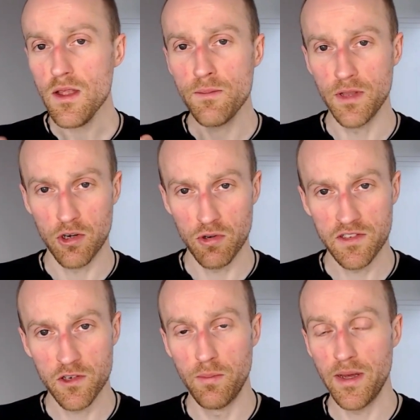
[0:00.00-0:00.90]
But the
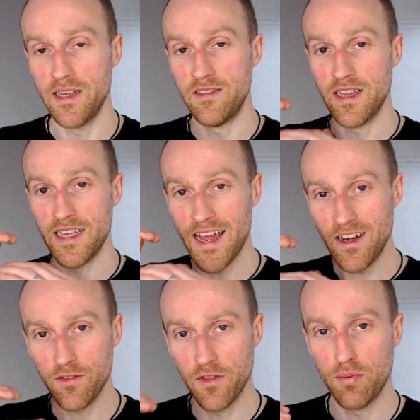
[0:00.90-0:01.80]
critical bit is at the
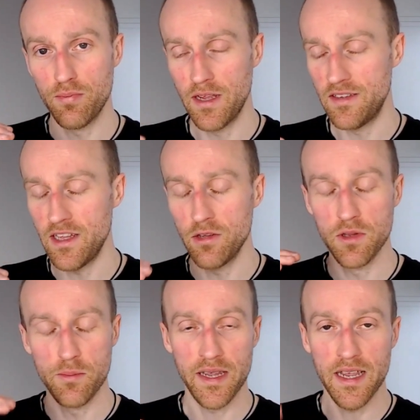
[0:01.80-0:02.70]
end of it's either at
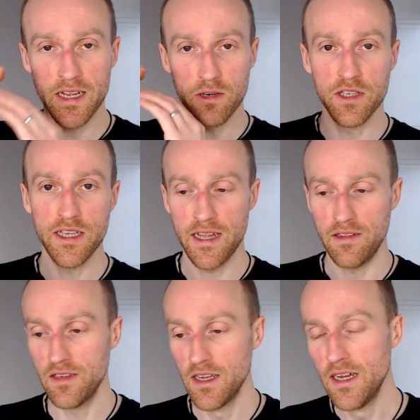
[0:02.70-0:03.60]
the beginning or the
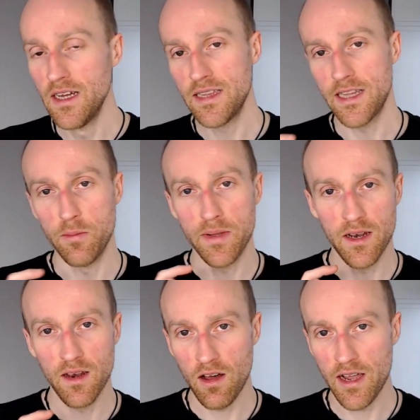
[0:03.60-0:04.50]
end, there'll be a
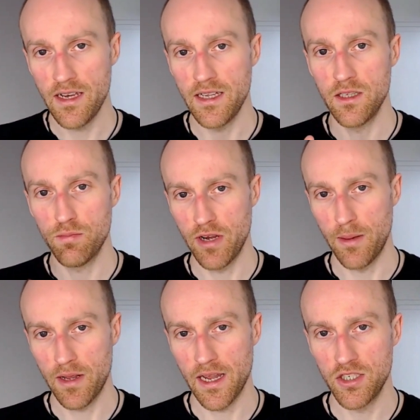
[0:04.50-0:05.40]
line in the
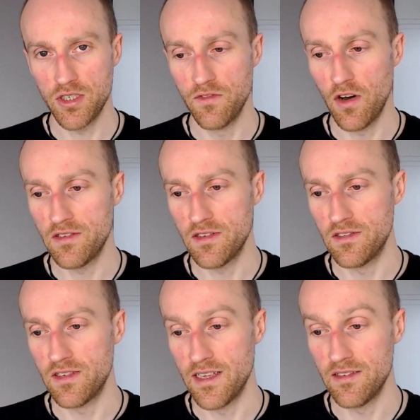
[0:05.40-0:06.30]
pre-application advice that
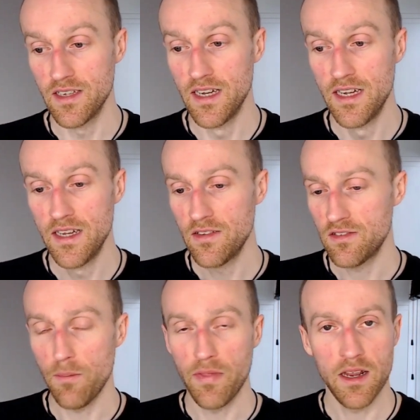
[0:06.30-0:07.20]
says
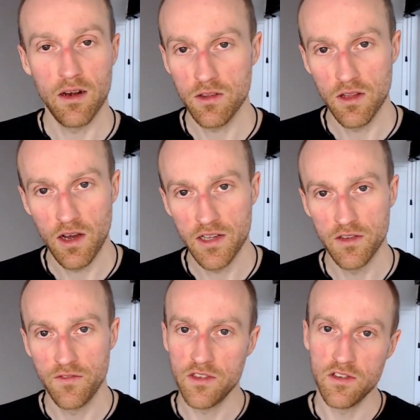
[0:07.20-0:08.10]
something along the lines
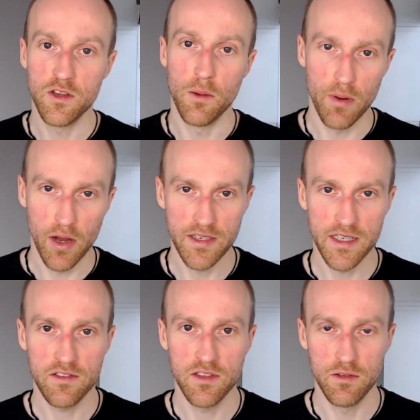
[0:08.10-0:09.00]
of this is not
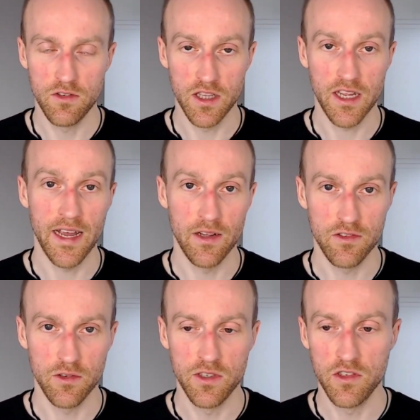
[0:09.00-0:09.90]
binding to the
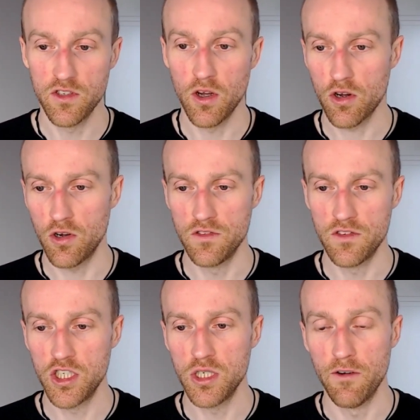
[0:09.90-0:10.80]
council and does not
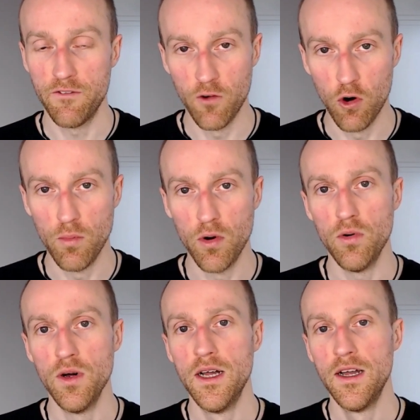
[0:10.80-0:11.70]
constitute a
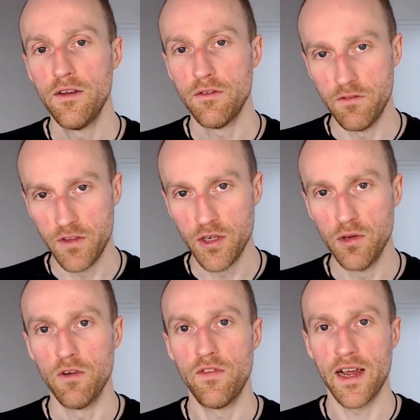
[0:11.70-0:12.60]
formal
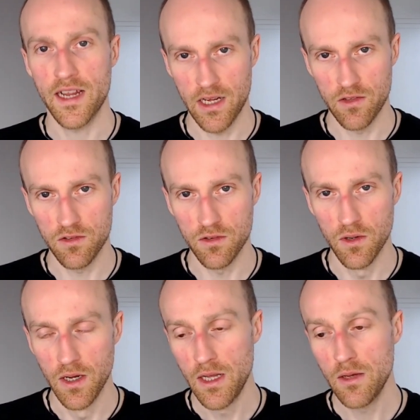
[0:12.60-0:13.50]
view of that council,
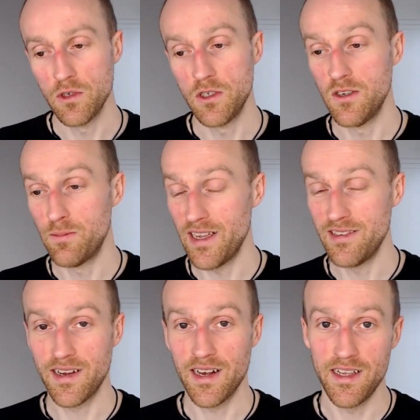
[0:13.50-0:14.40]
which is
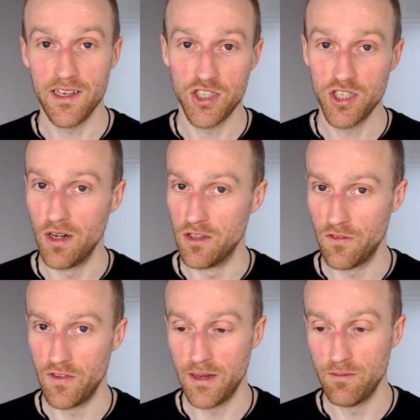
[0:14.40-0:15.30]
basically a chance
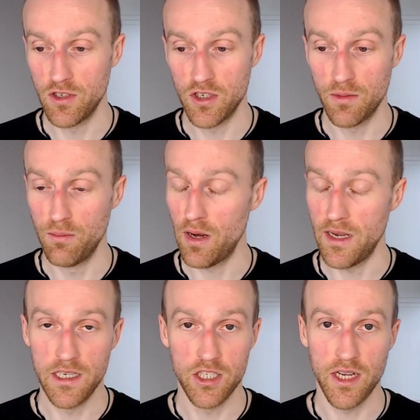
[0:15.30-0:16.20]
for them to
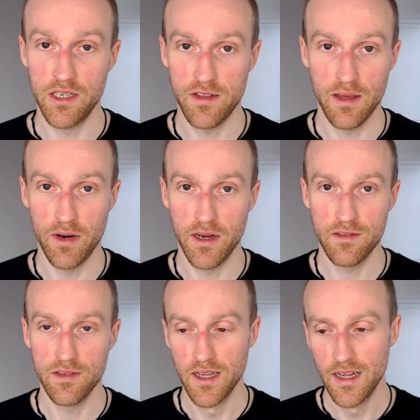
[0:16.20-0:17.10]
completely change their
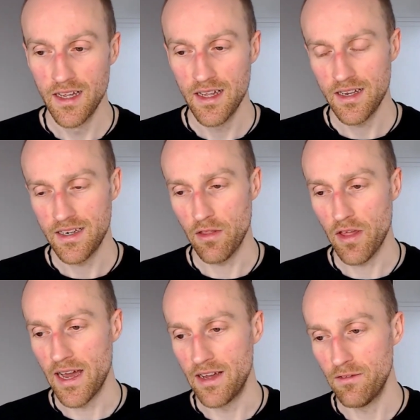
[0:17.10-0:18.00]
mind. Now
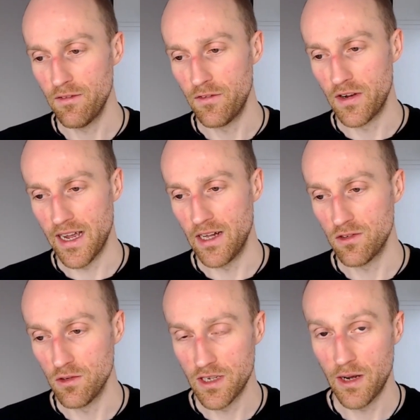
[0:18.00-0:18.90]
that, for
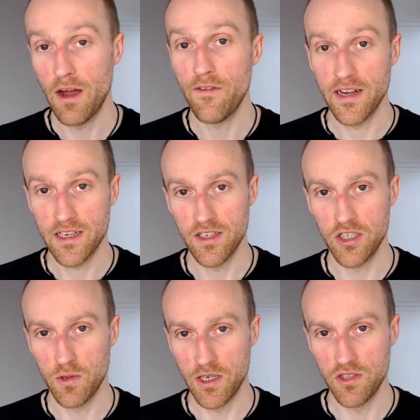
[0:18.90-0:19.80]
councils, now I've had
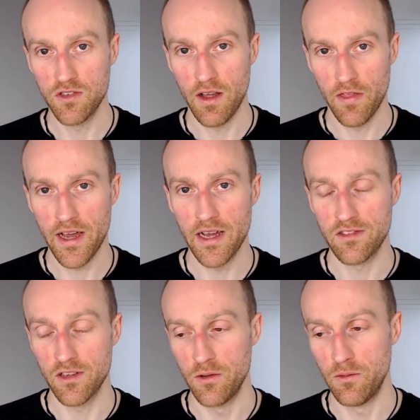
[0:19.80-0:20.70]
situations like that.
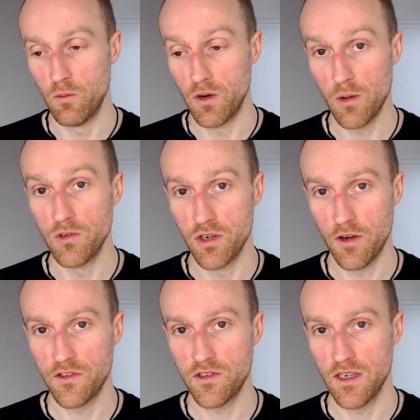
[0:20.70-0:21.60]
So when I was an
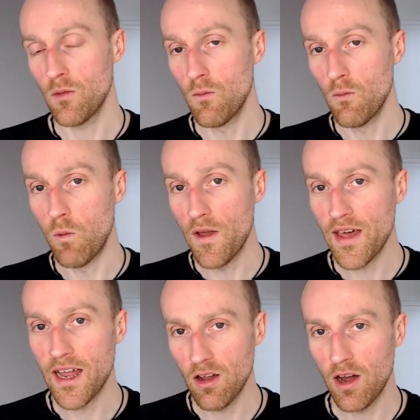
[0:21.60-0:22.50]
officer, when
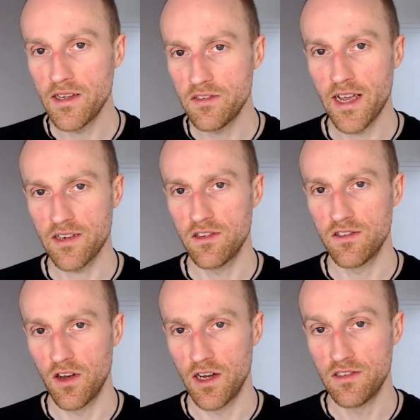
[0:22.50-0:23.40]
that line is
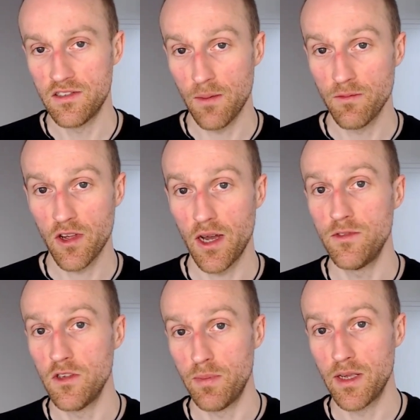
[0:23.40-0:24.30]
exercised, sometimes
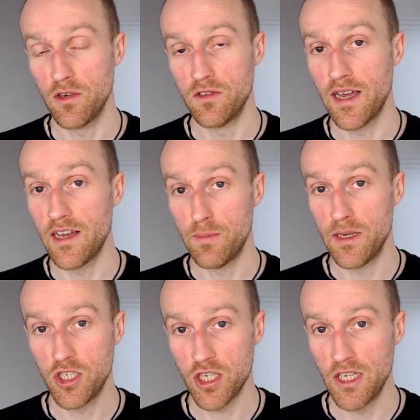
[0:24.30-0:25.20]
it's because there has been
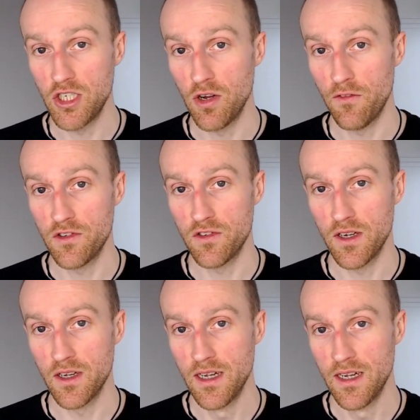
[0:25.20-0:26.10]
a change in officer.